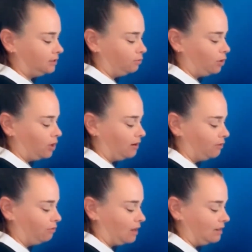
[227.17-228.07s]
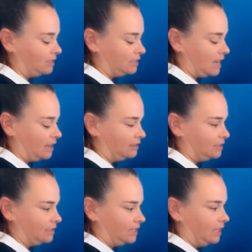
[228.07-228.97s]
we're going to round it down to
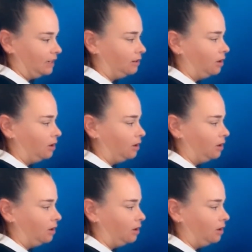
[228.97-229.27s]
10,